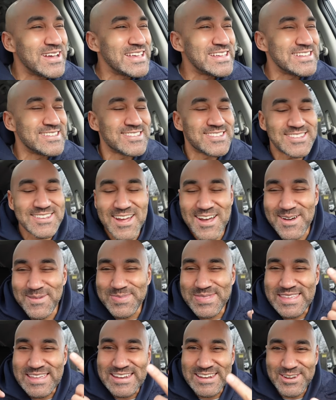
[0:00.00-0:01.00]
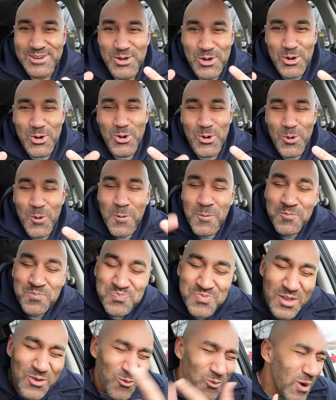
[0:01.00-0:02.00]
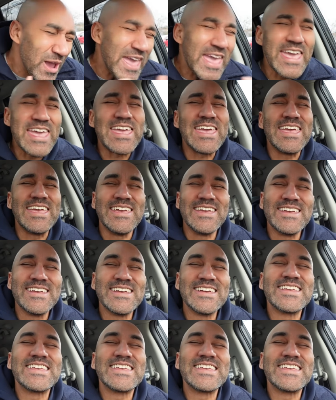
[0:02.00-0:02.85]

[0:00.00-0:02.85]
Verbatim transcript: it's something new we